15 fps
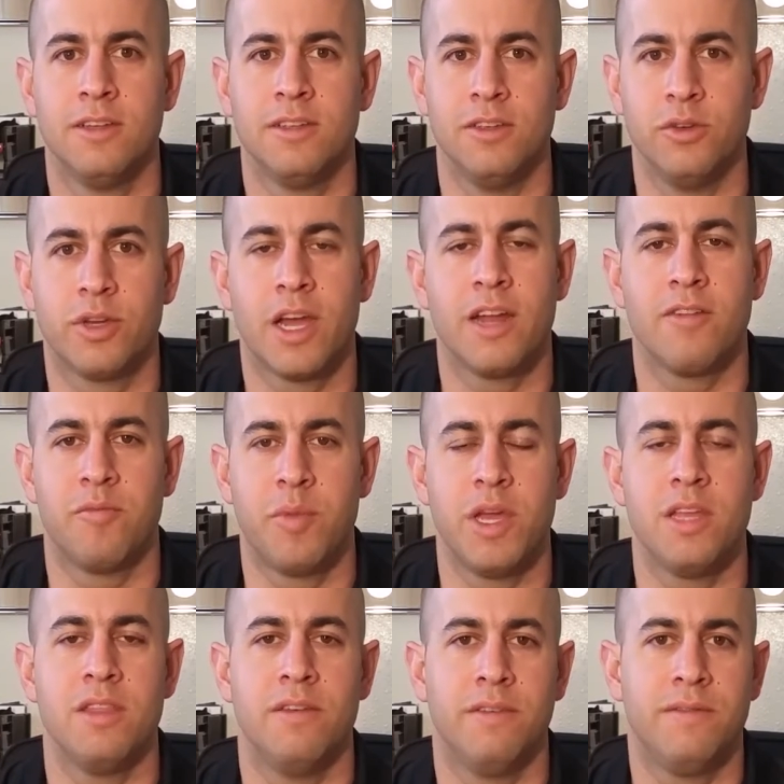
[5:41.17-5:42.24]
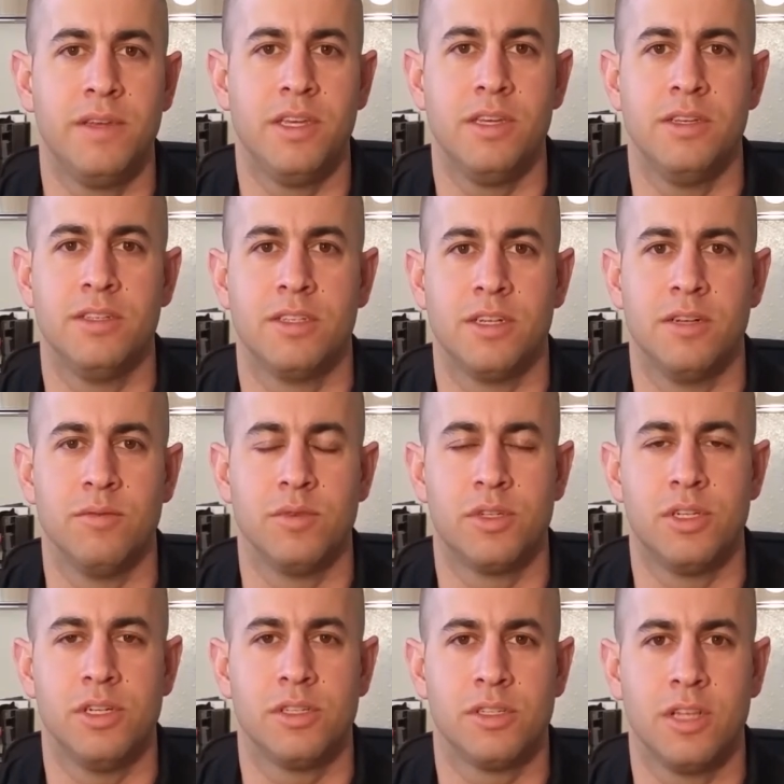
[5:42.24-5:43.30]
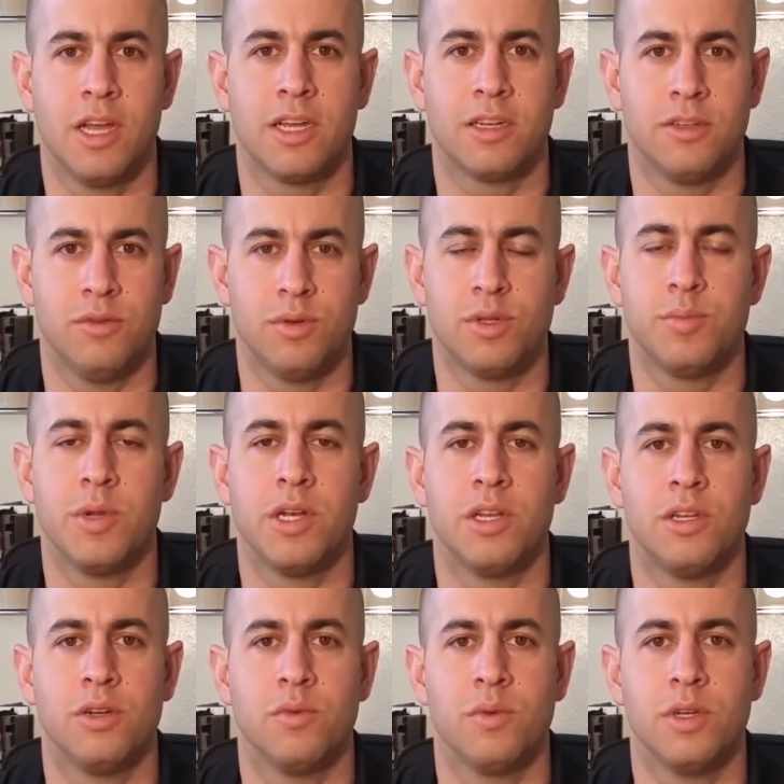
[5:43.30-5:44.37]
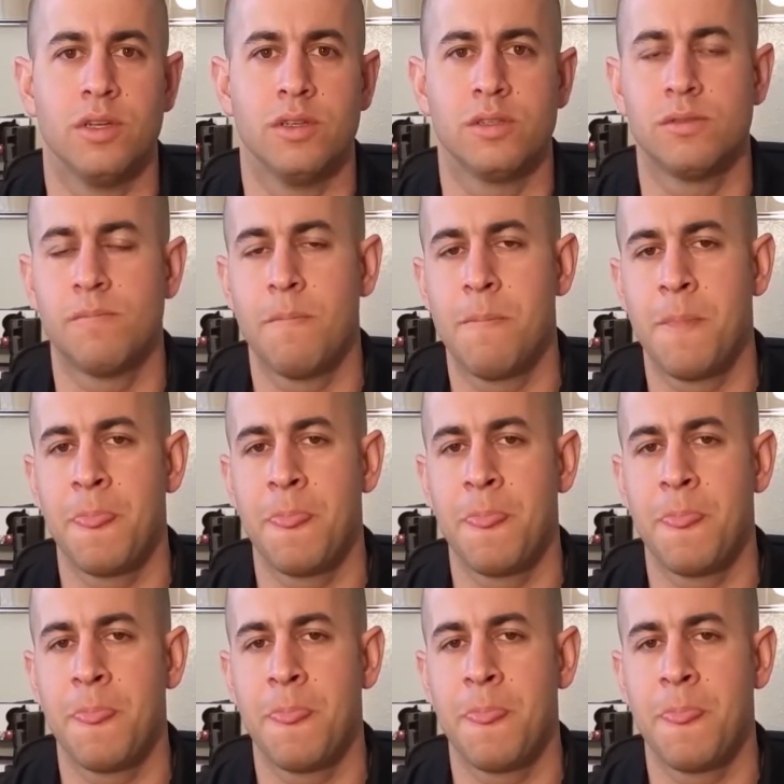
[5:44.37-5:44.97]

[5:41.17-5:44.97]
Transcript: you kind of paid the fees and it was just like you were spinning your wheels.